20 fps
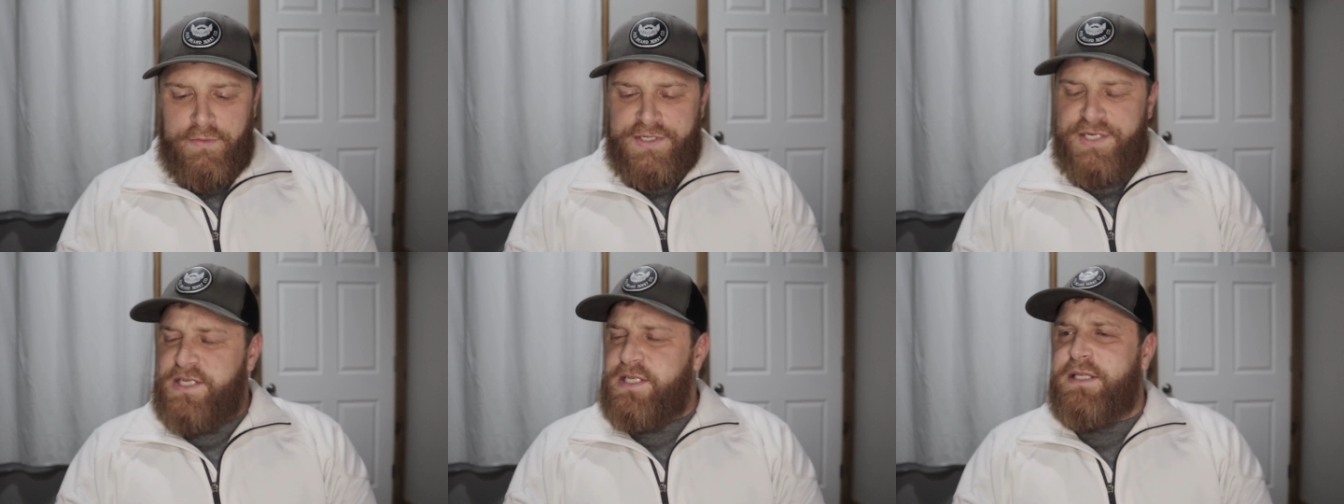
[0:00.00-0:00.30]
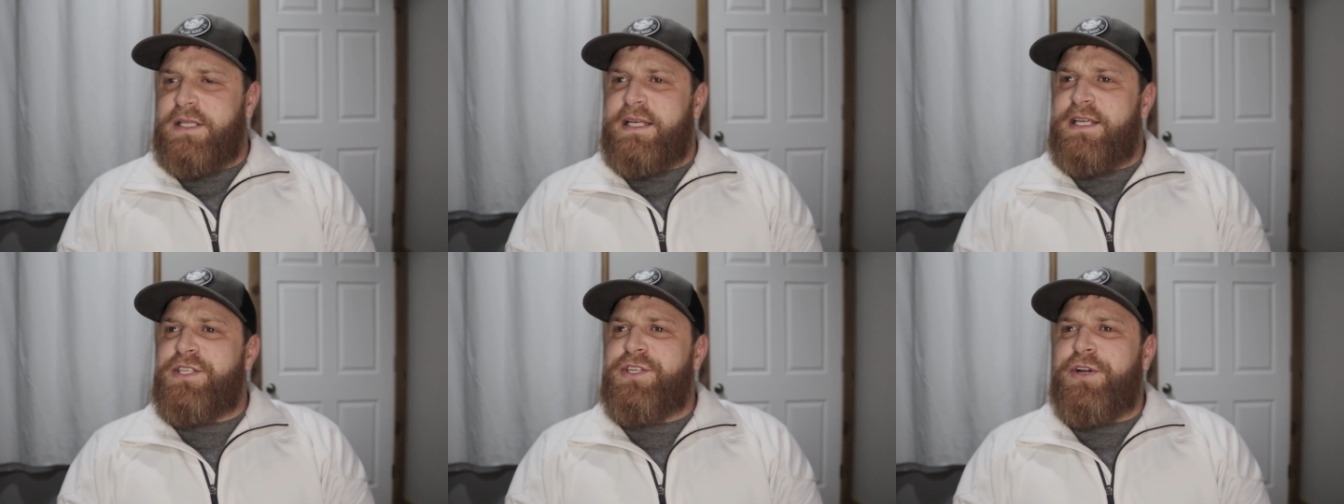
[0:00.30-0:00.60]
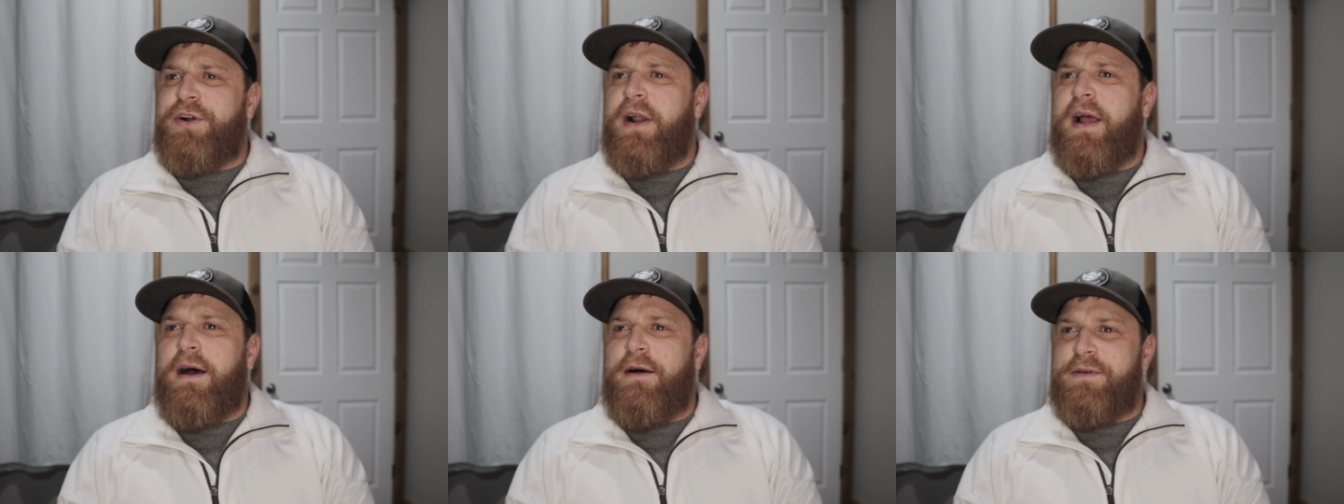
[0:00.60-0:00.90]
just list
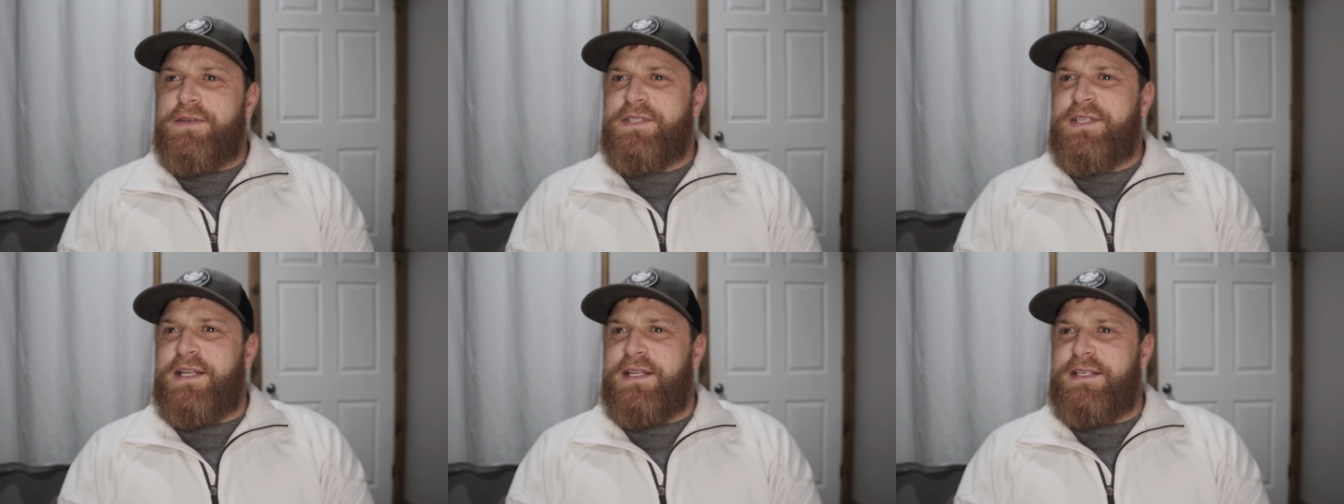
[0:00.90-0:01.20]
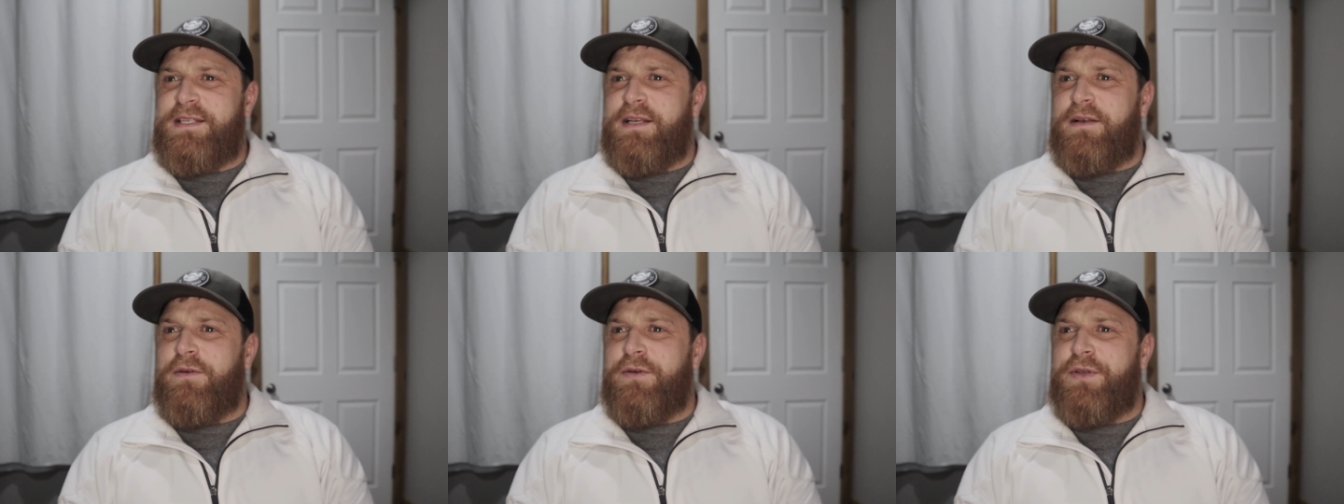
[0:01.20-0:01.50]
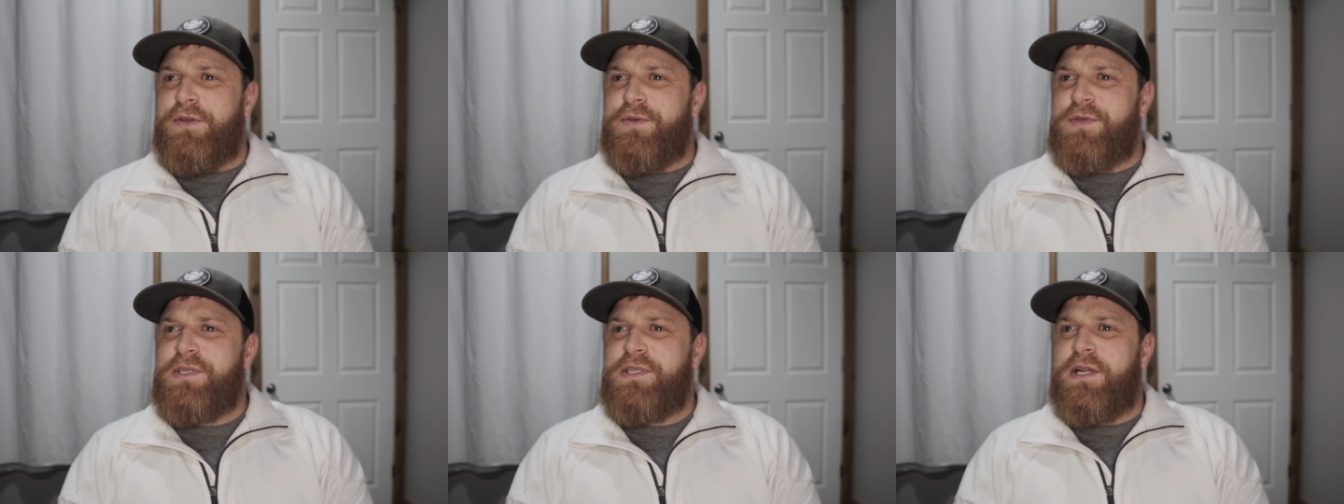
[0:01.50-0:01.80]
your house until
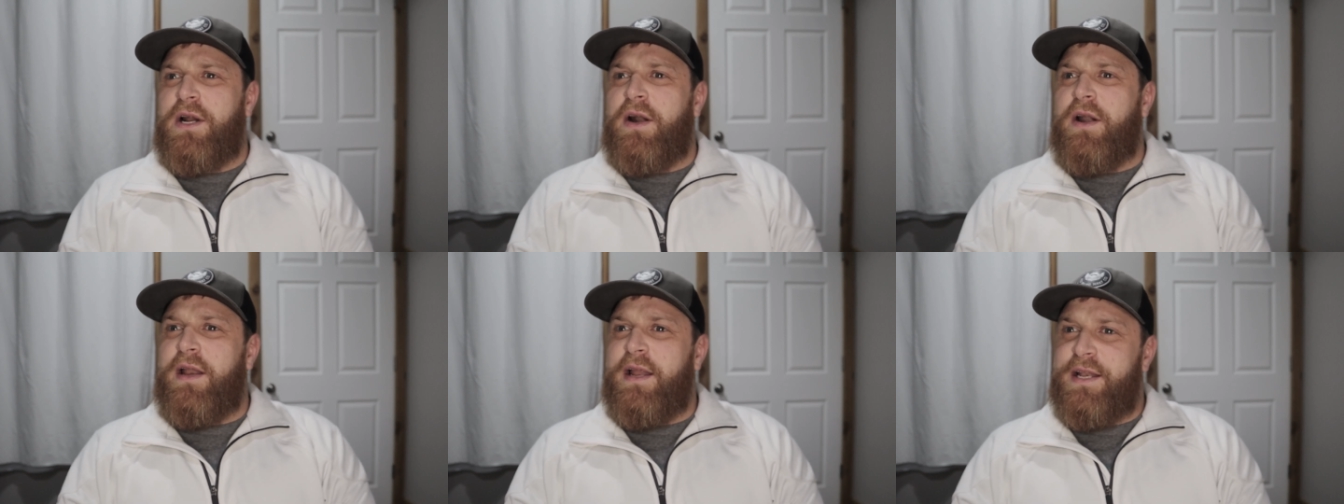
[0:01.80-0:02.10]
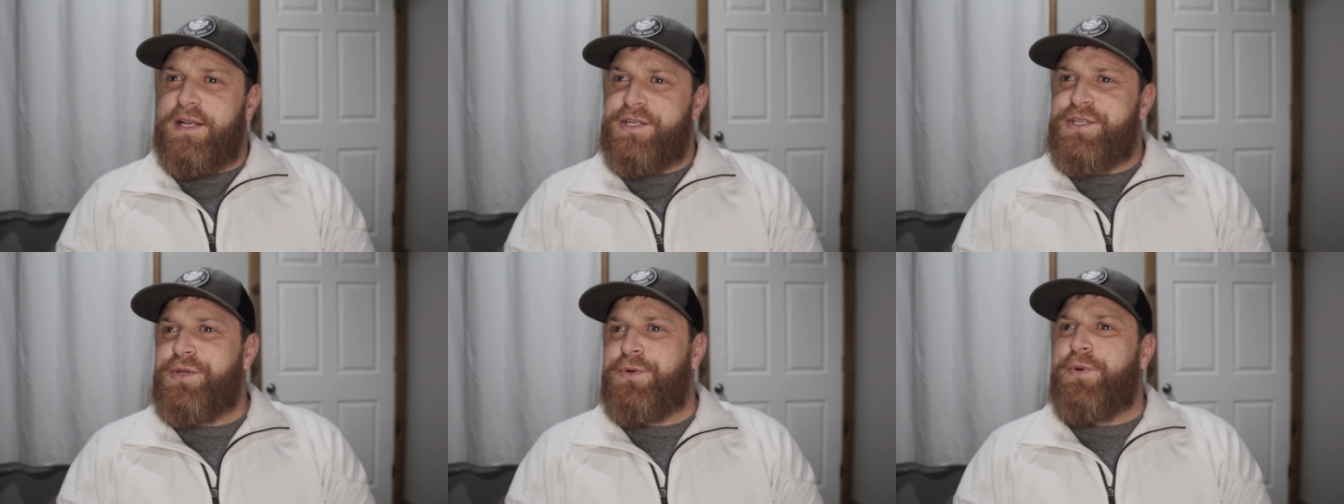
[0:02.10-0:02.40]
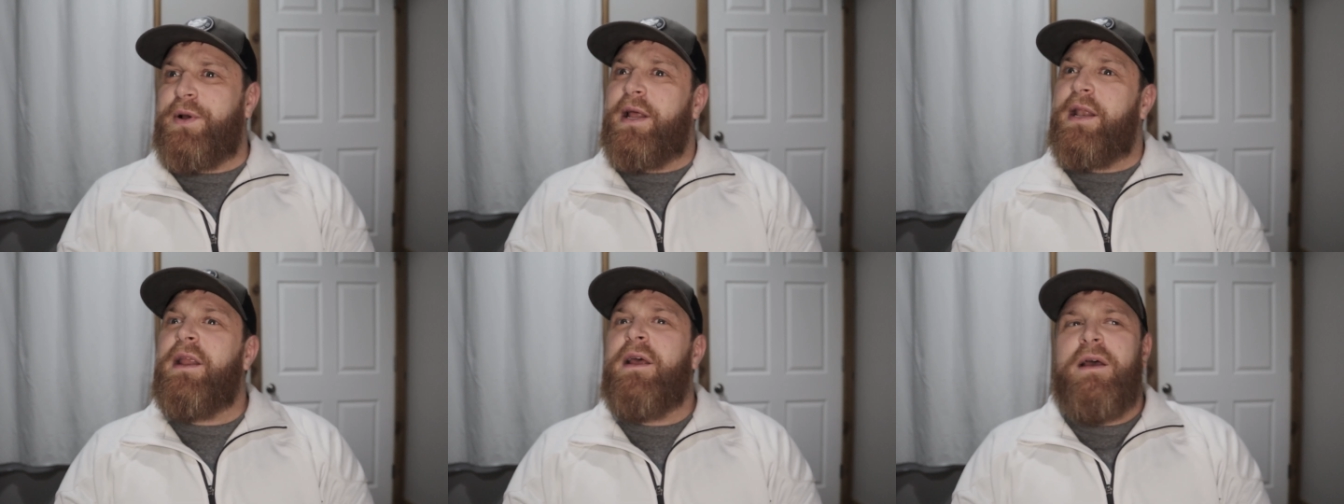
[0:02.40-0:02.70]
you start
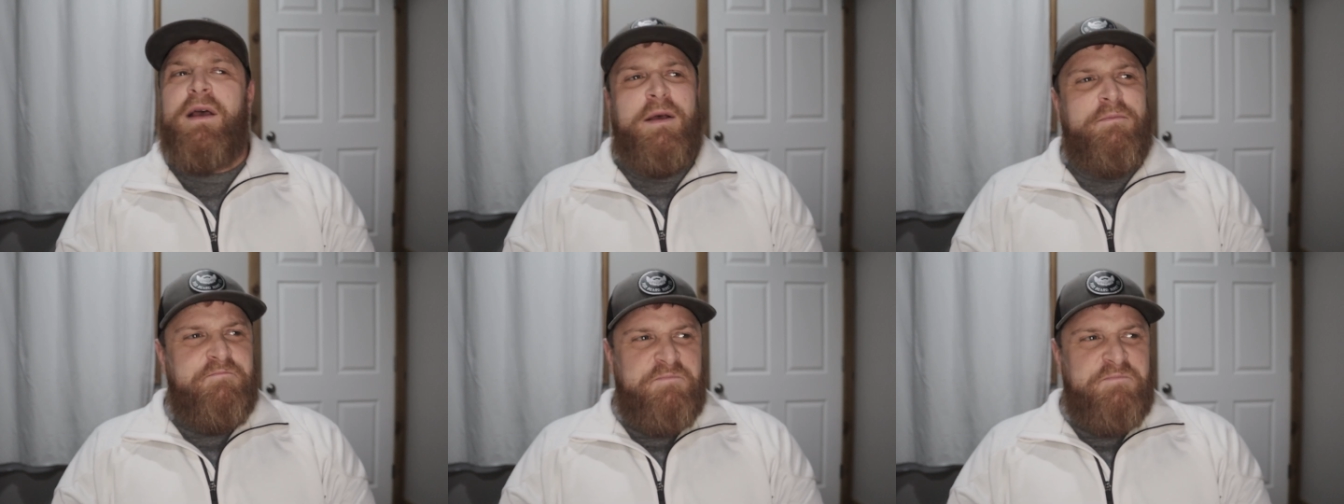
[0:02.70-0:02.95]
into it